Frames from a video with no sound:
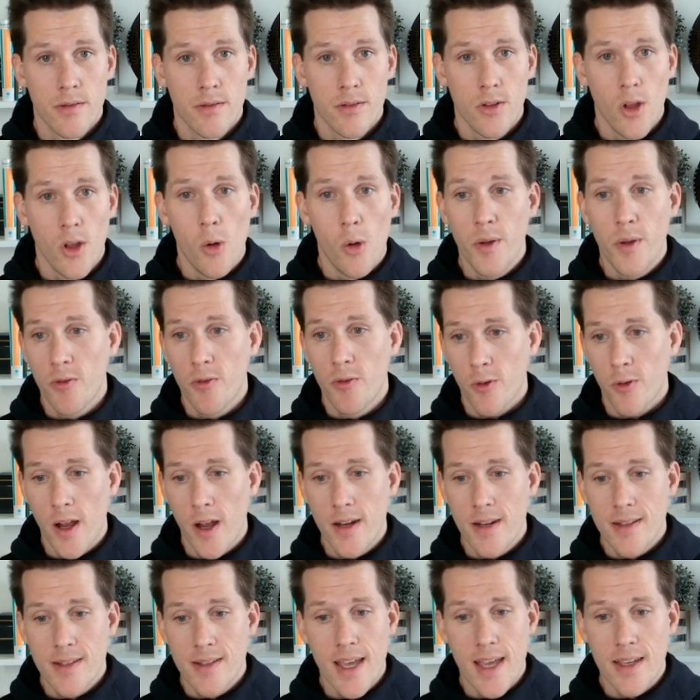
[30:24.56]
Don't be
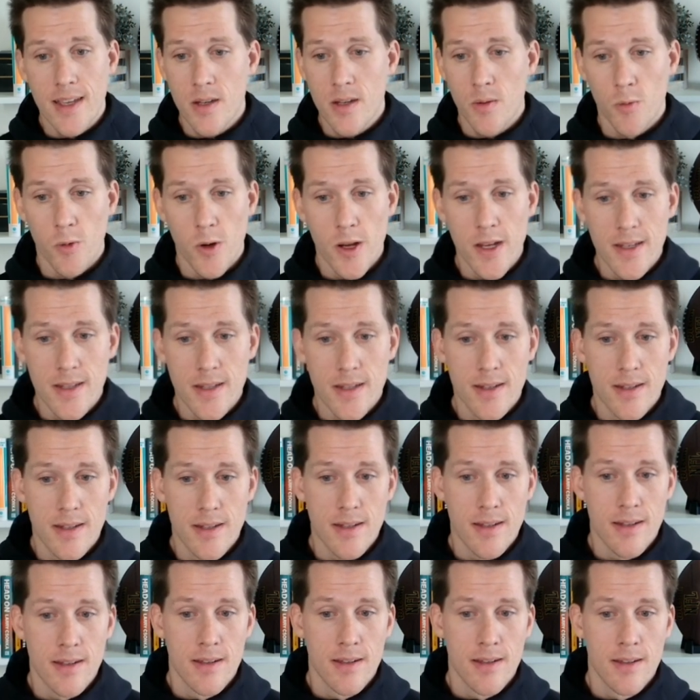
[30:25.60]
afraid to take some
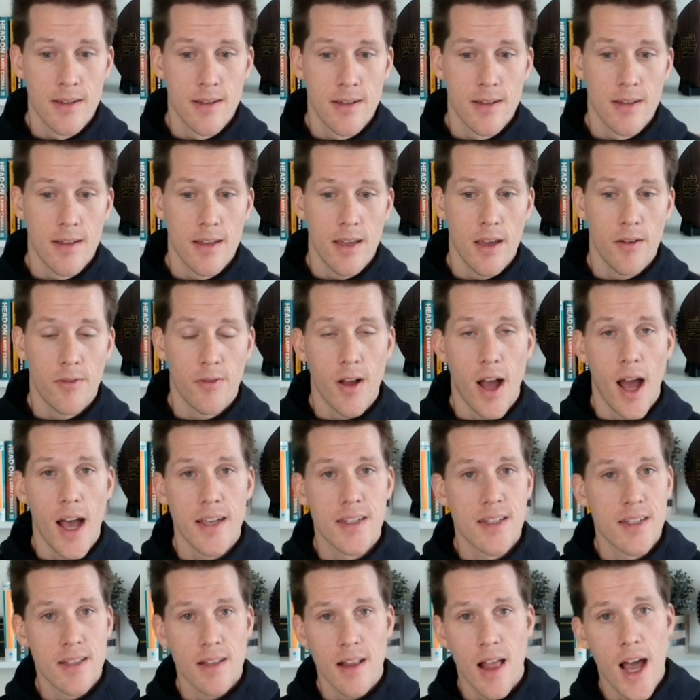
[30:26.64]
risks. If
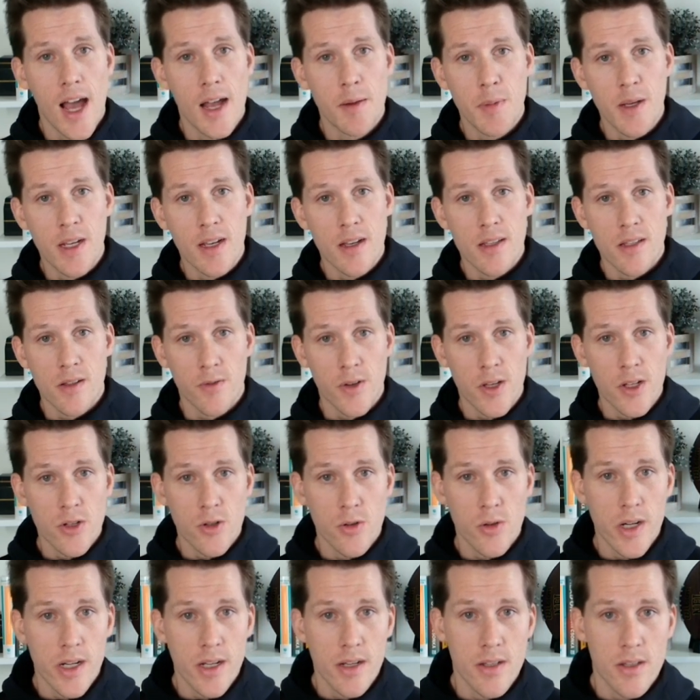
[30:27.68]
guys slide because of
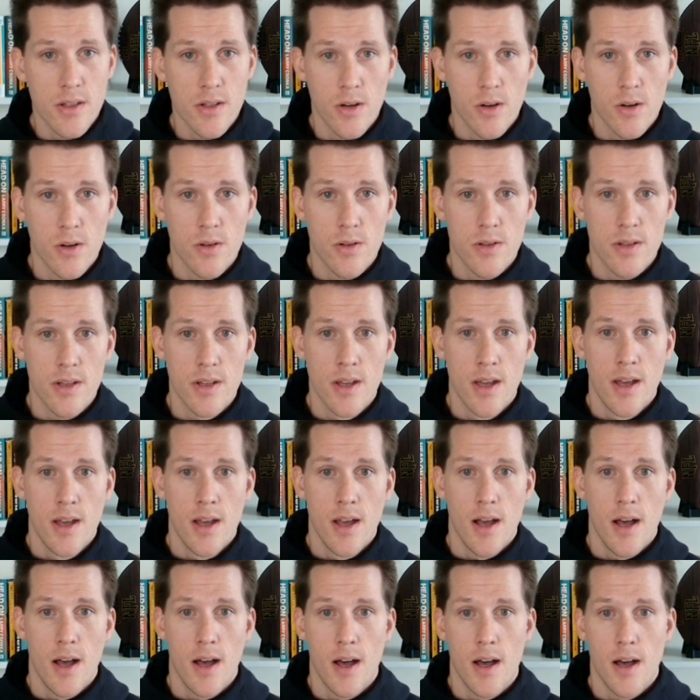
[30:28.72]
injury concerns,
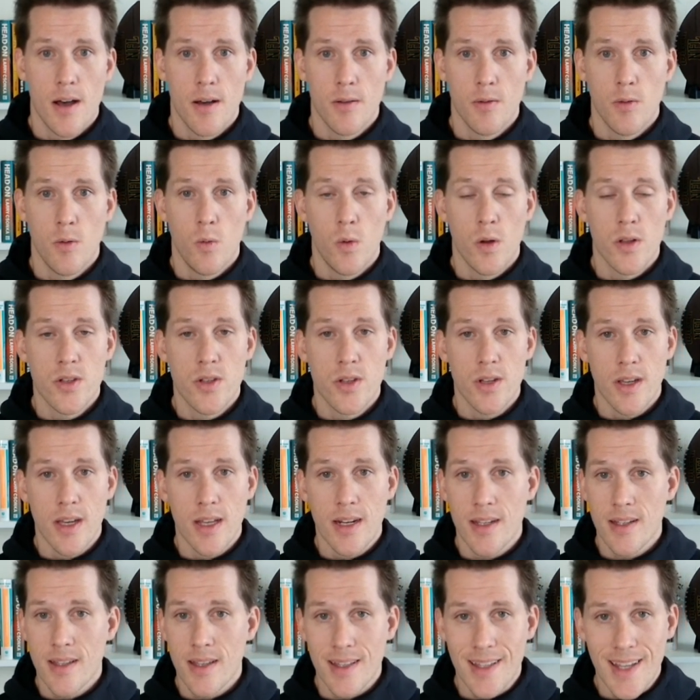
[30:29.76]
once you get
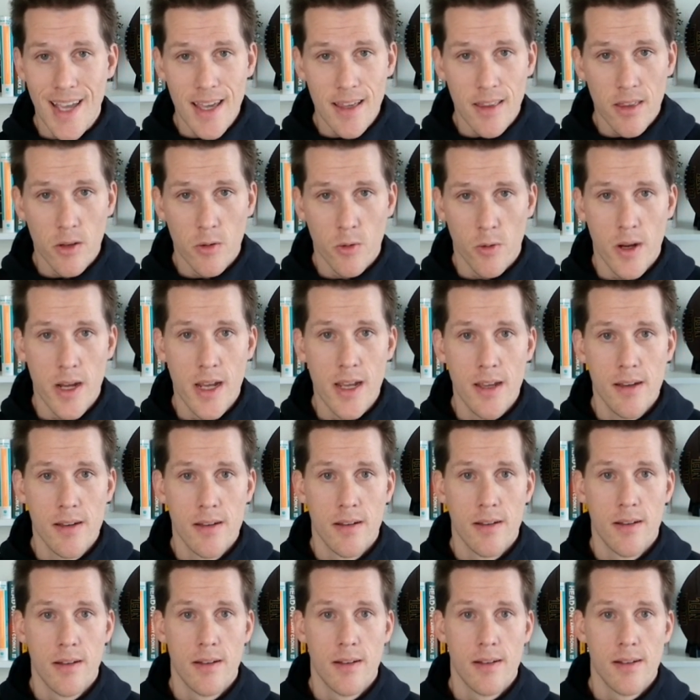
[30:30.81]
into day 3,
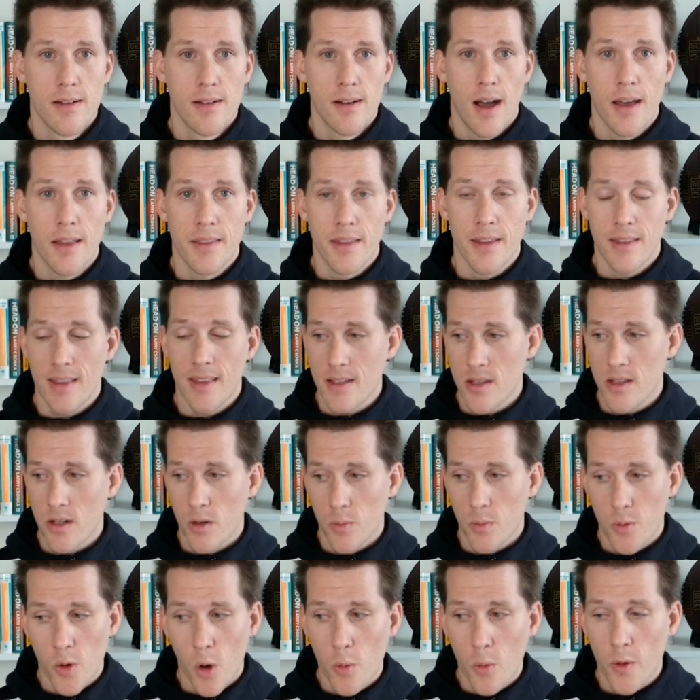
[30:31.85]
I think that's an
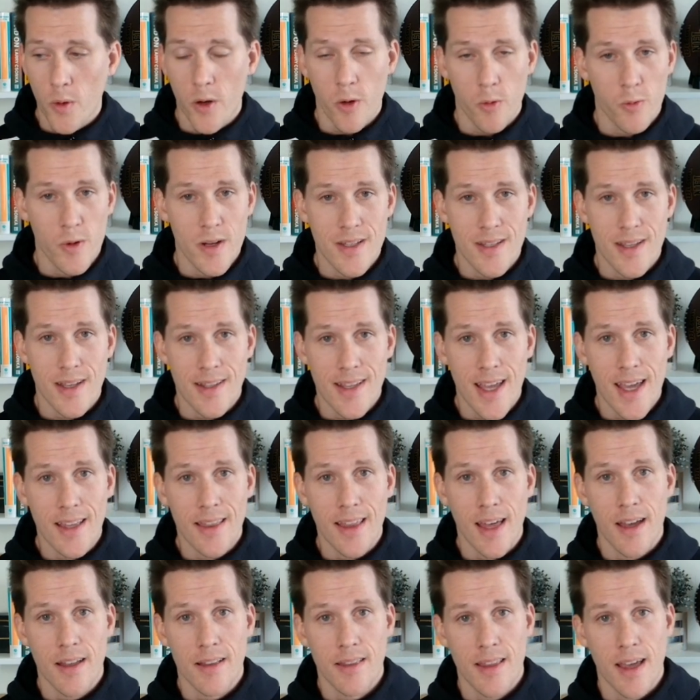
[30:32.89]
appropriate risk to take.
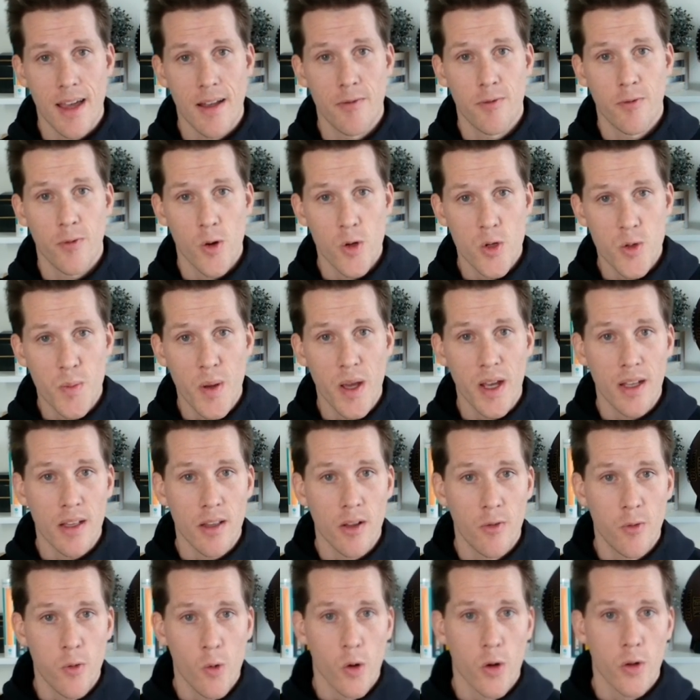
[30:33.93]
That first pick in
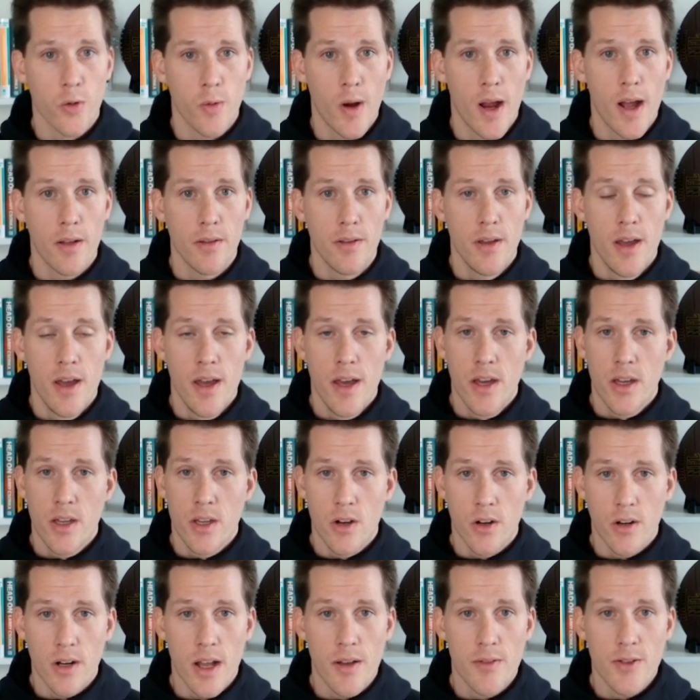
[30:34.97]
the 4th round,
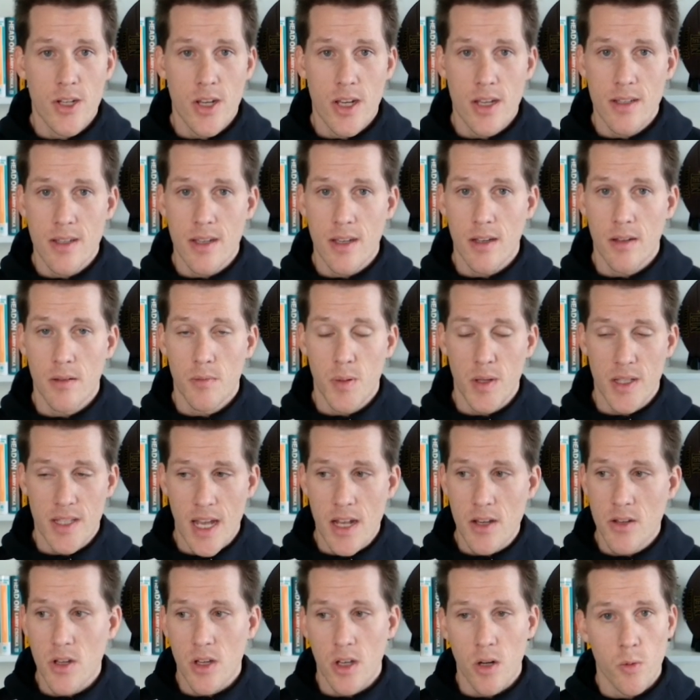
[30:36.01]
you're going to have a chance to
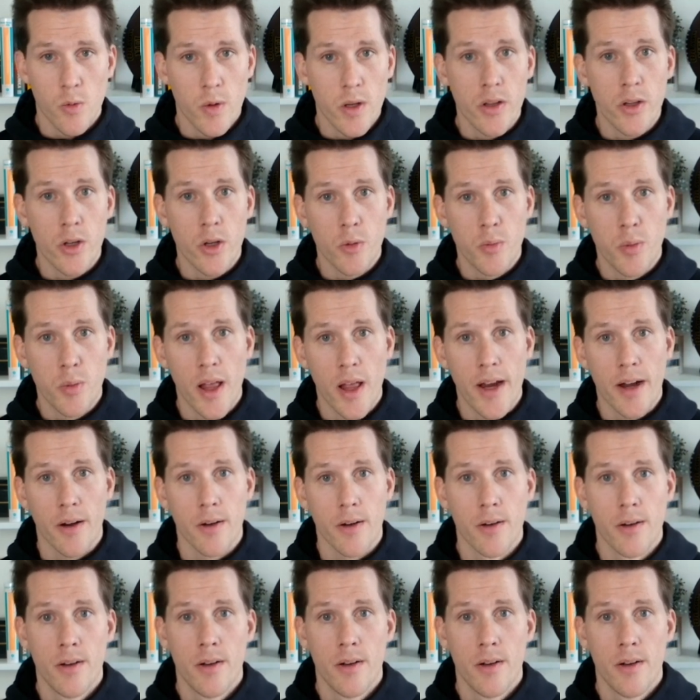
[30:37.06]
potentially get a really good player.